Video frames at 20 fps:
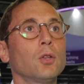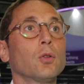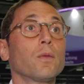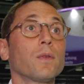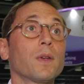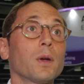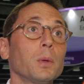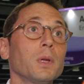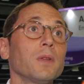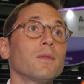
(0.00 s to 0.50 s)
in
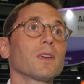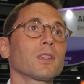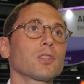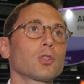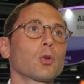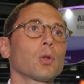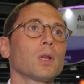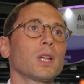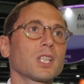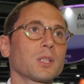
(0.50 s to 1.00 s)
a very
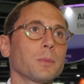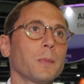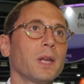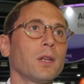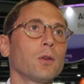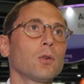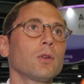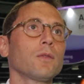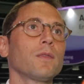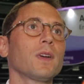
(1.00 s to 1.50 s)
verticalized
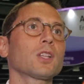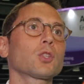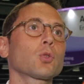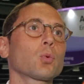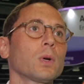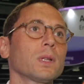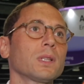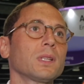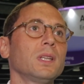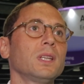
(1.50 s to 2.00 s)
manner.
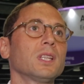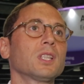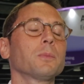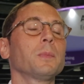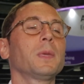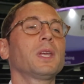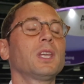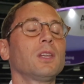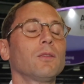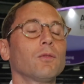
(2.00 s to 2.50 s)
That's what
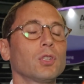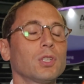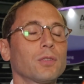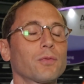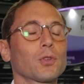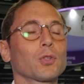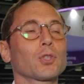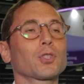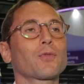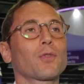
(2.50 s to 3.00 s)
is making the
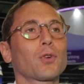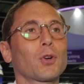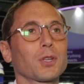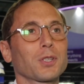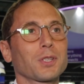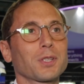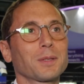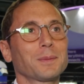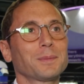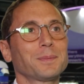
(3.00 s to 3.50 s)
difference
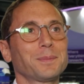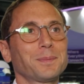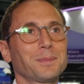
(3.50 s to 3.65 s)
for us.